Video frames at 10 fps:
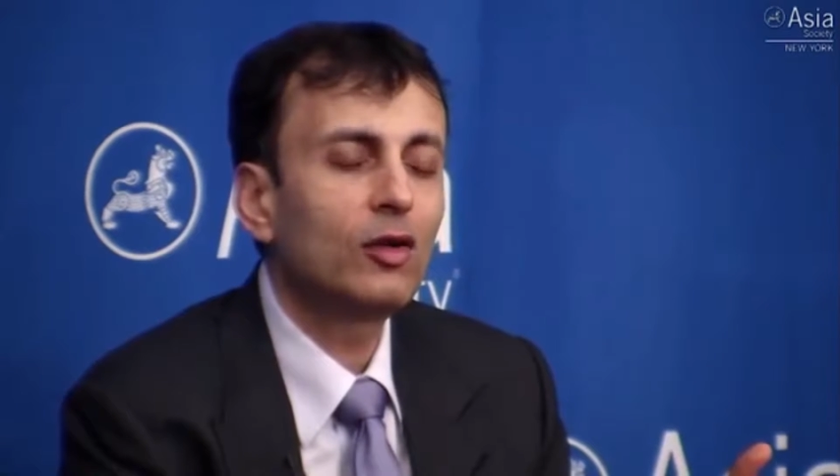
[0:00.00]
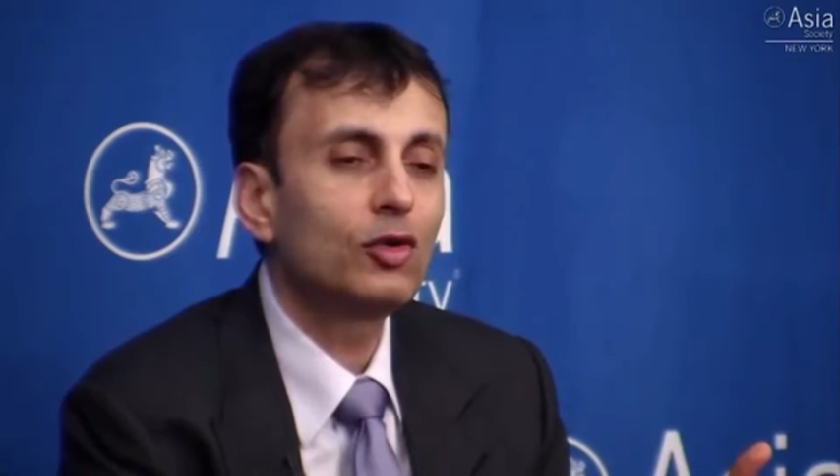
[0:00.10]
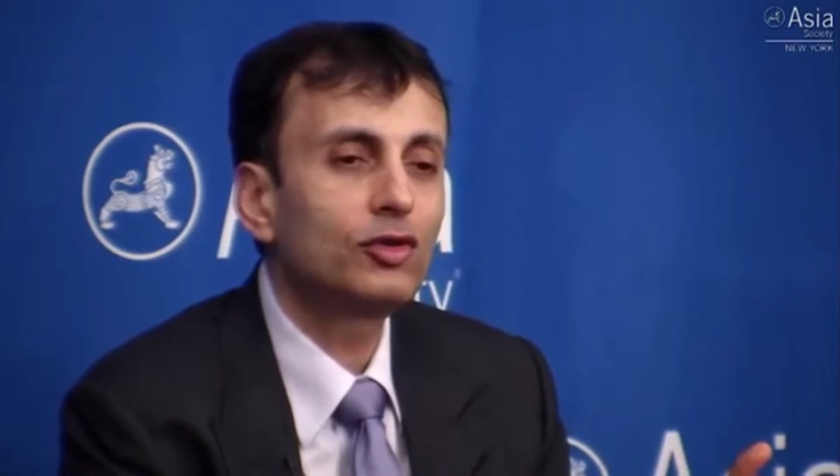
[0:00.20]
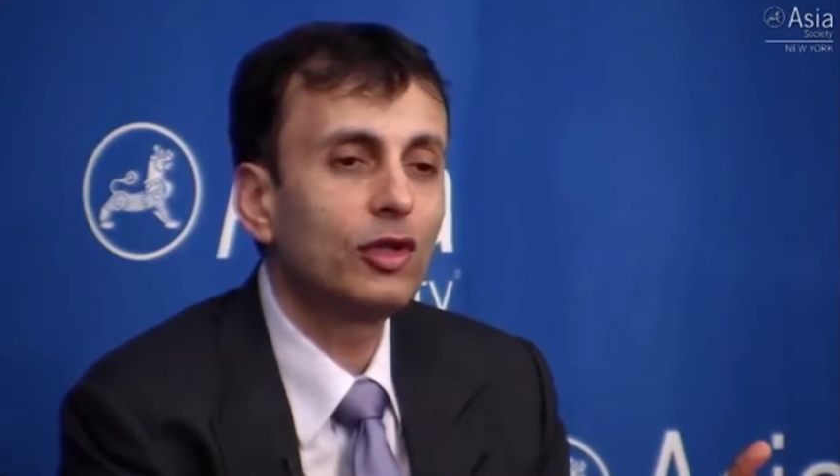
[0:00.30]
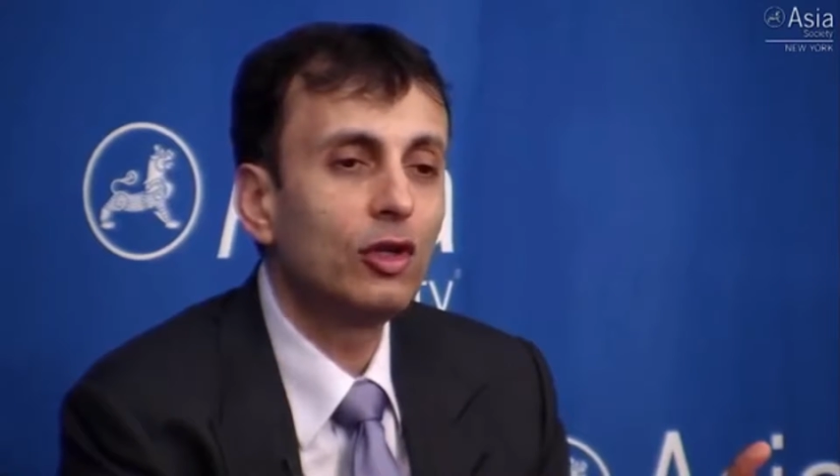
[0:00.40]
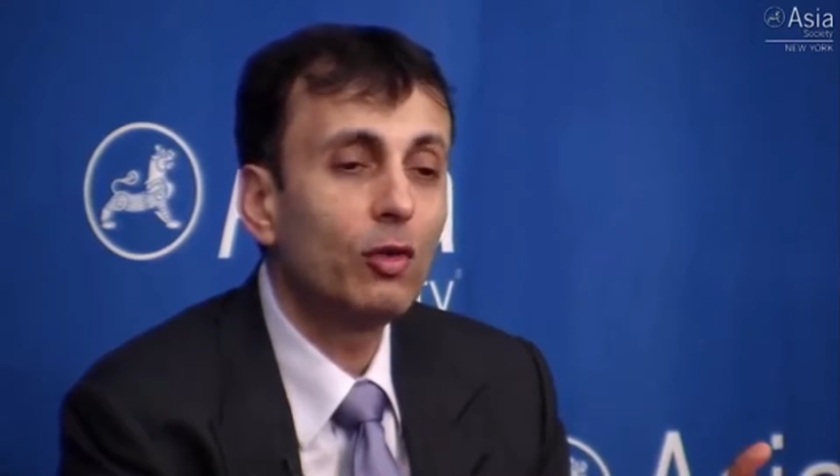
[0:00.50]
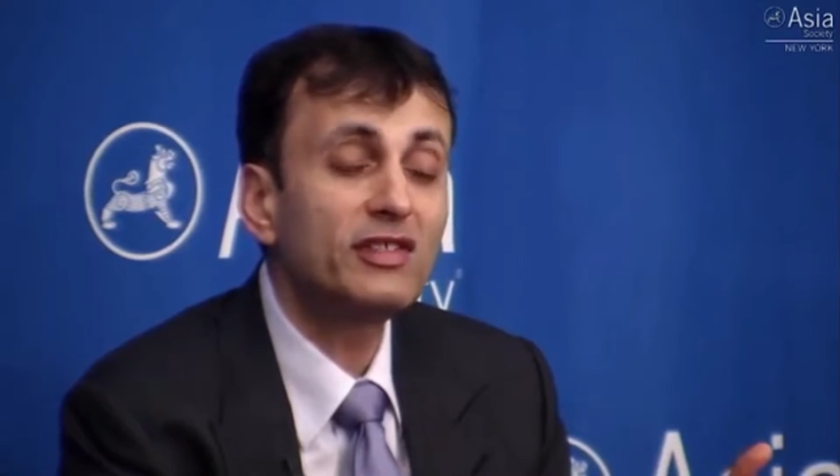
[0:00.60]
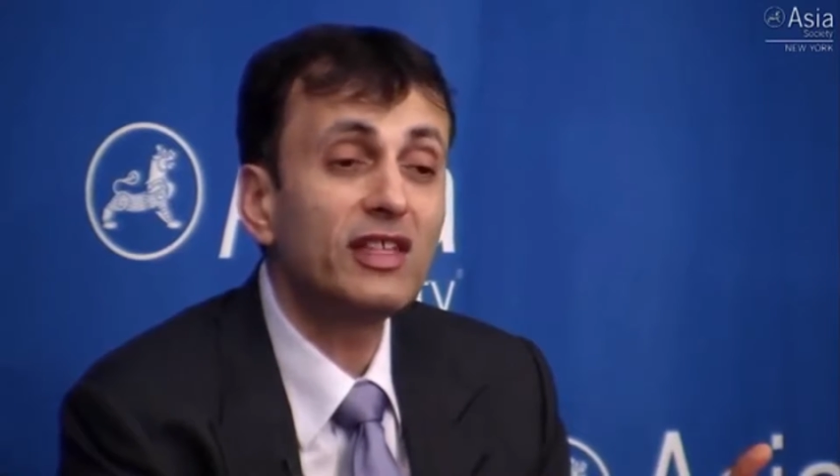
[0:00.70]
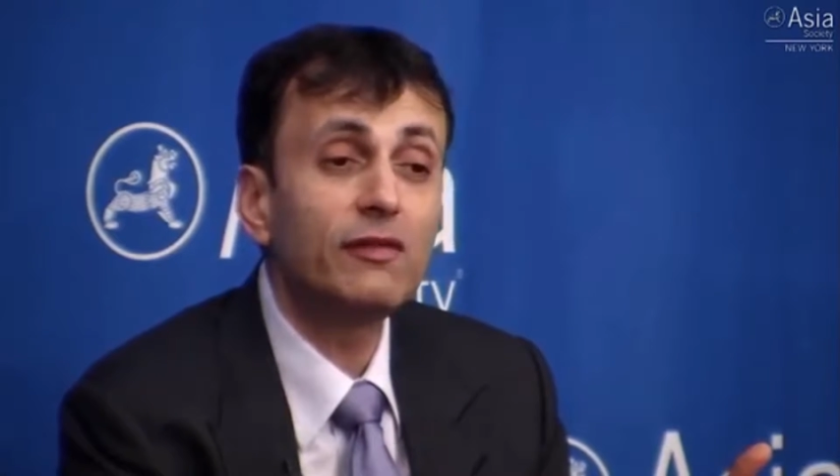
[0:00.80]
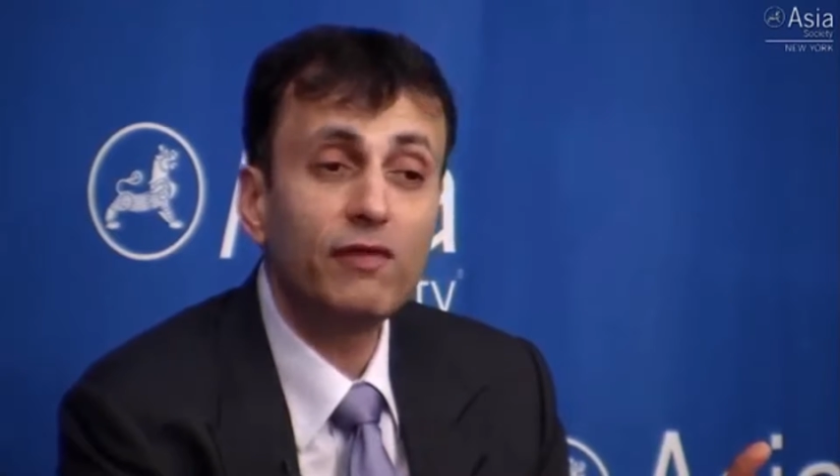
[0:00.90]
close to the
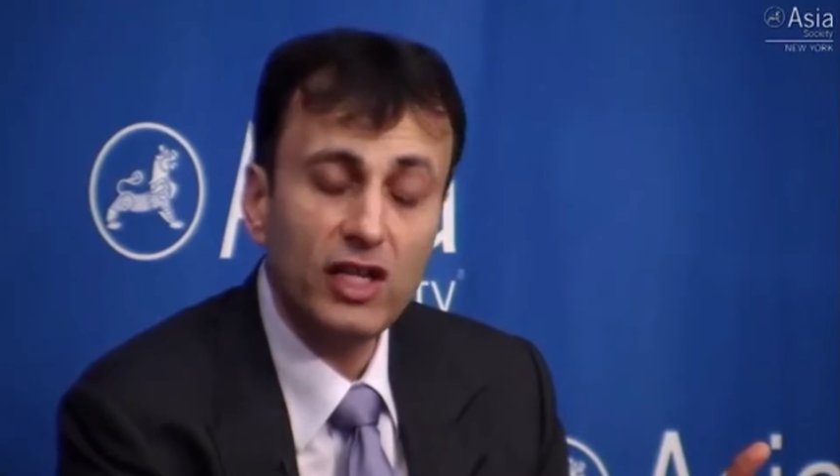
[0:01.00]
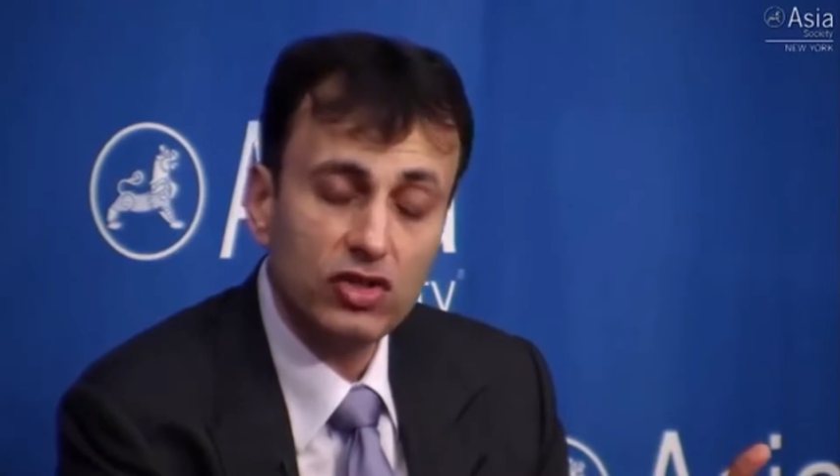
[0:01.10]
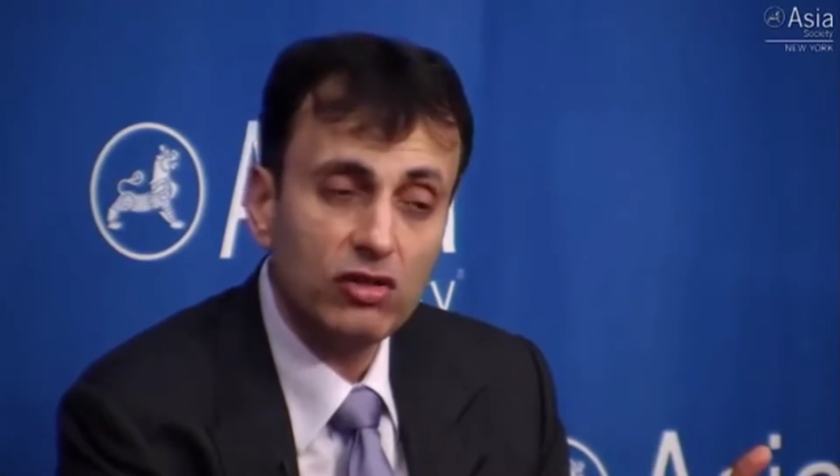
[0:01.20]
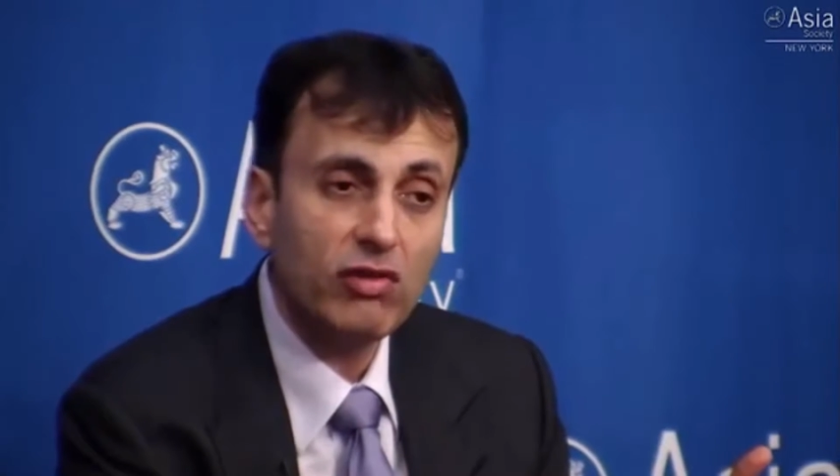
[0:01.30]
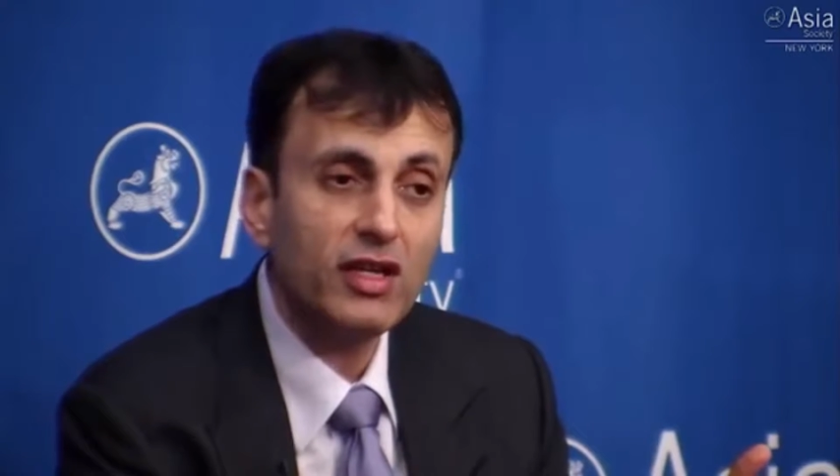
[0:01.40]
lowest inflation